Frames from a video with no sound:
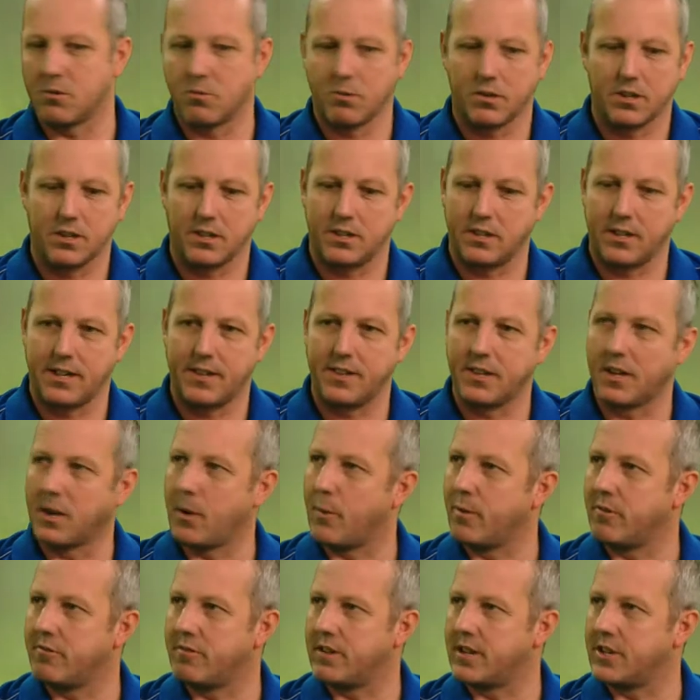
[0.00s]
were in the
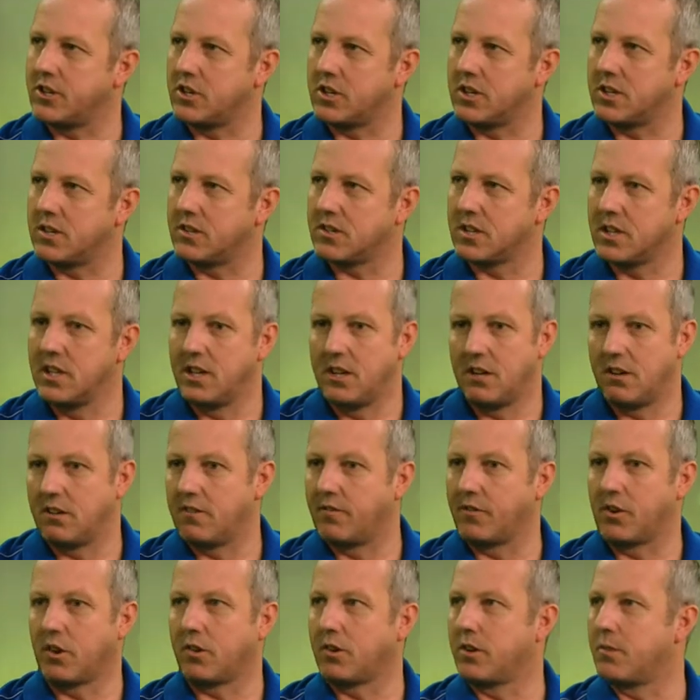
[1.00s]
lower reaches
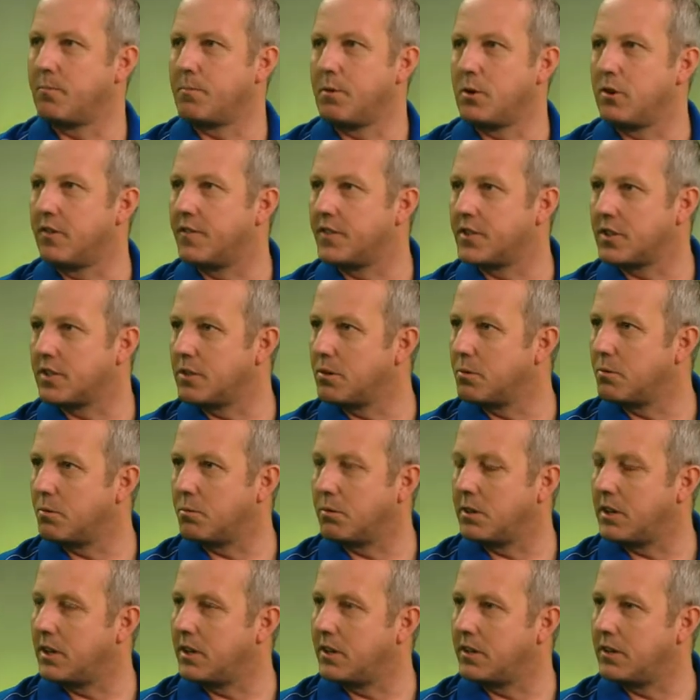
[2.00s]
who've gone and moved
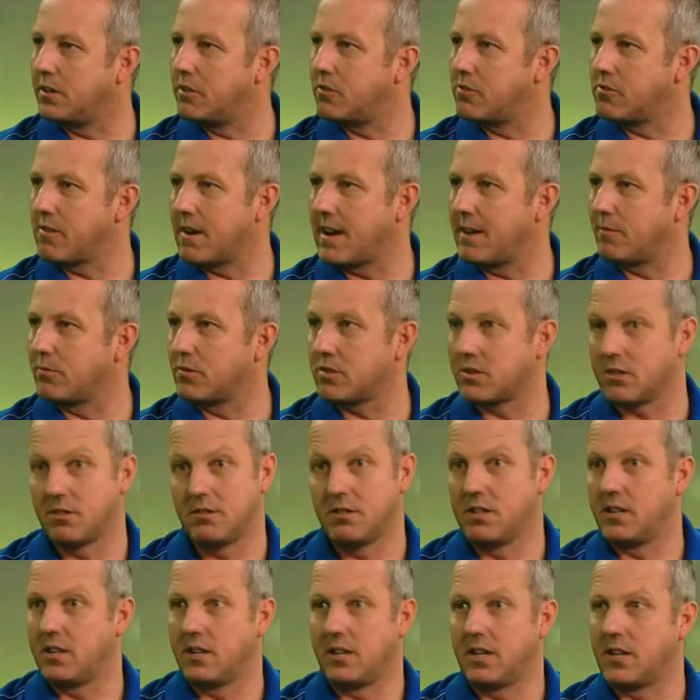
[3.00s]
to new grounds.
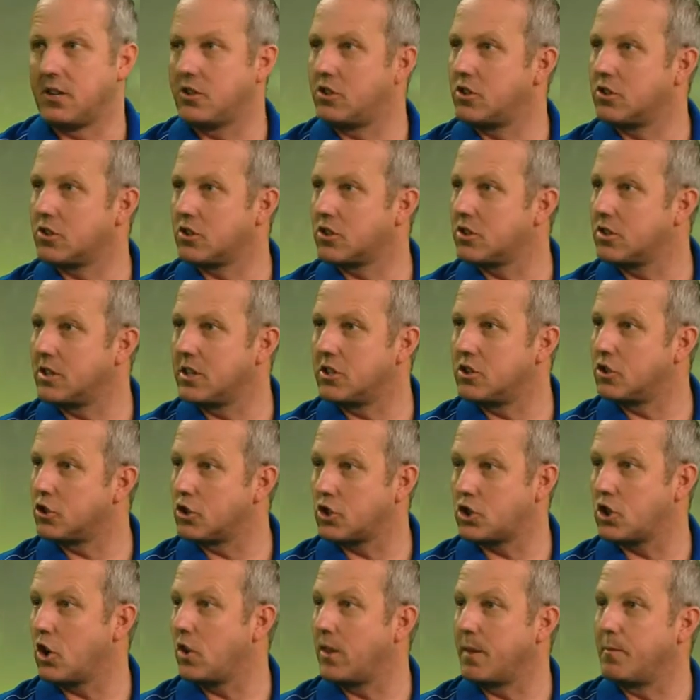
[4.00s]
Just
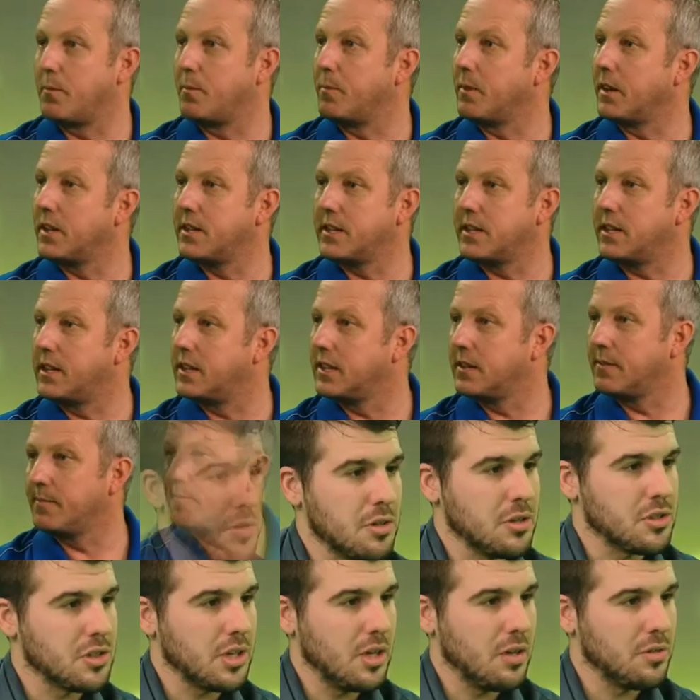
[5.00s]
shot them up the league. Cleethorpes
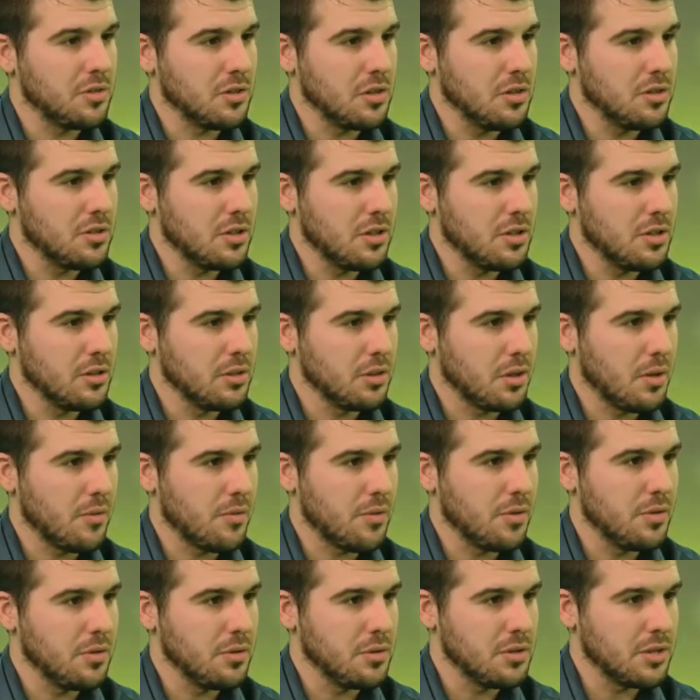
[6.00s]
yourselves, you said you're looking
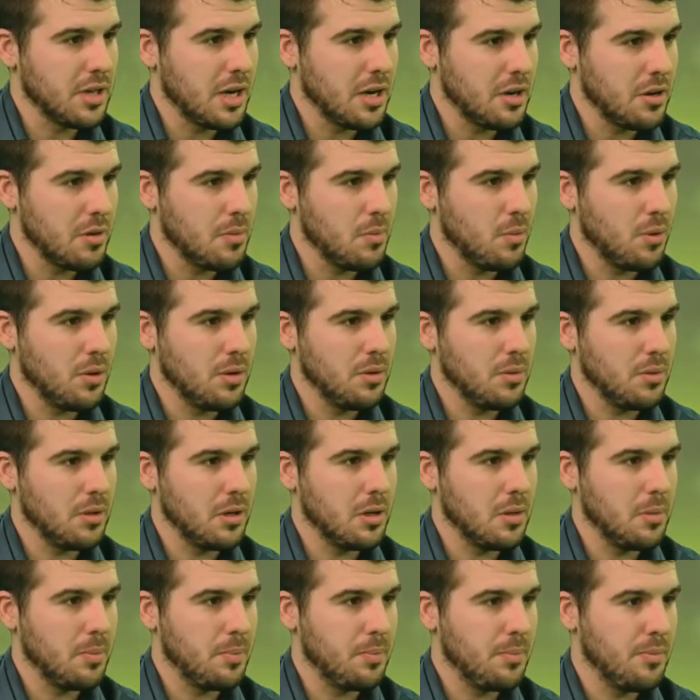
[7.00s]
for a new stadium. What are going
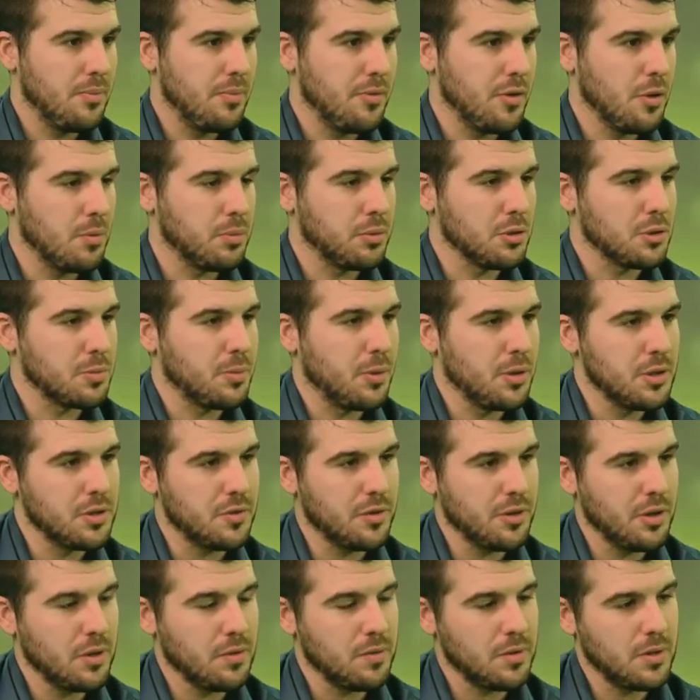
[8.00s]
to be a few plus points
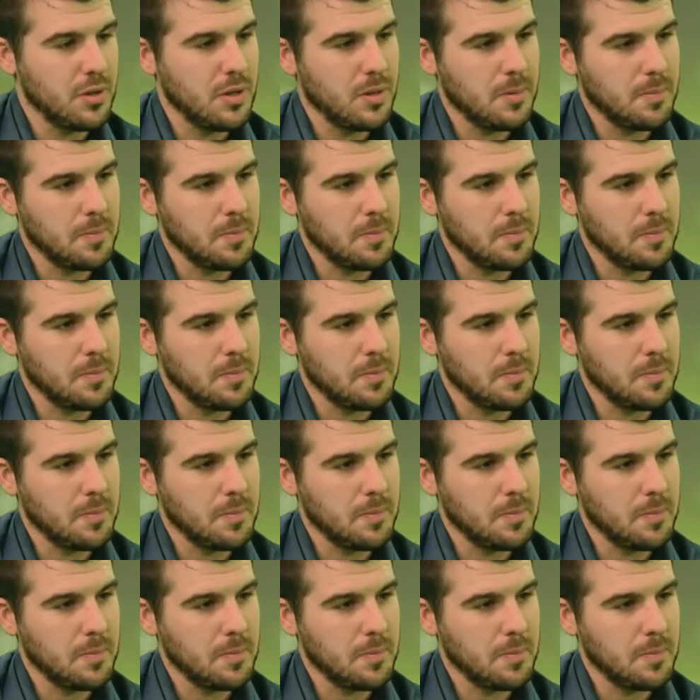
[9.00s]
for you for that?